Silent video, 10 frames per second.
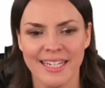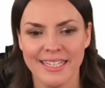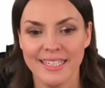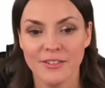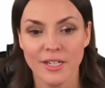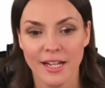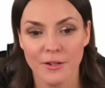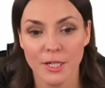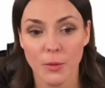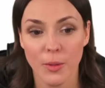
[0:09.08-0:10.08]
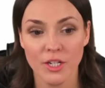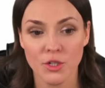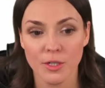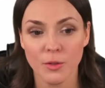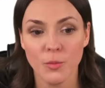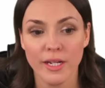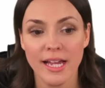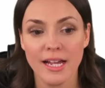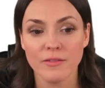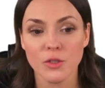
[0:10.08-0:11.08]
Here in our equation, we
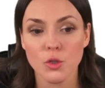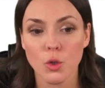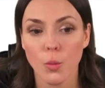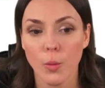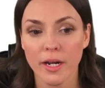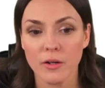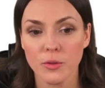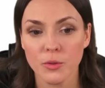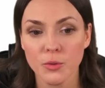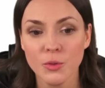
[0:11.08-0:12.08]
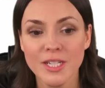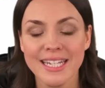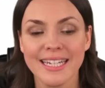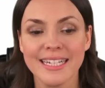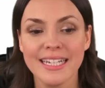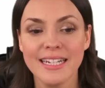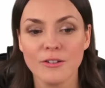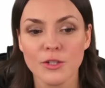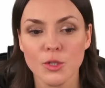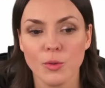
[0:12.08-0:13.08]
have a square root, and in
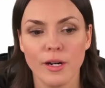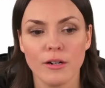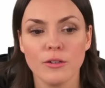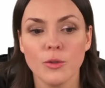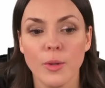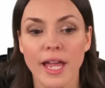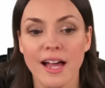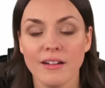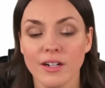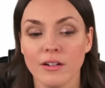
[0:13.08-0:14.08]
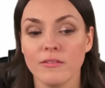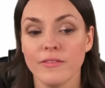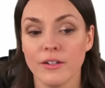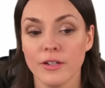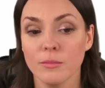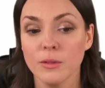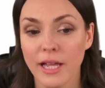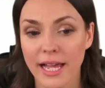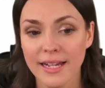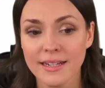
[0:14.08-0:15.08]
our square root, we have our variable
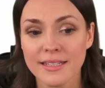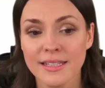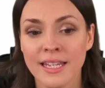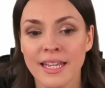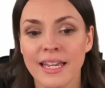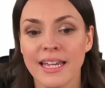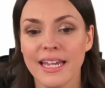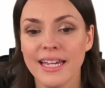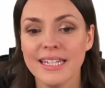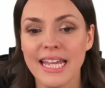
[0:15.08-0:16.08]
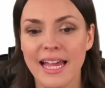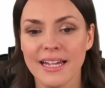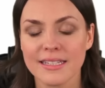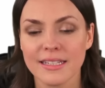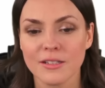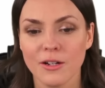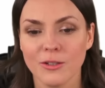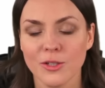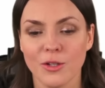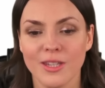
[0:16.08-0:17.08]
x, and x is
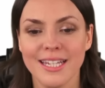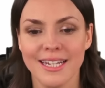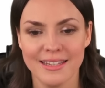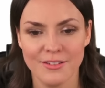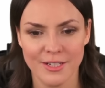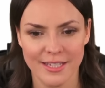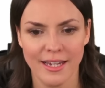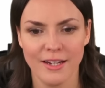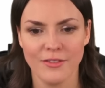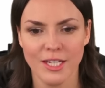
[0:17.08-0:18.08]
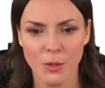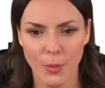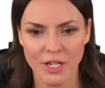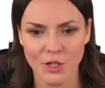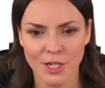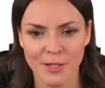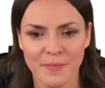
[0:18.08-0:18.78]
also on the other side of the equation.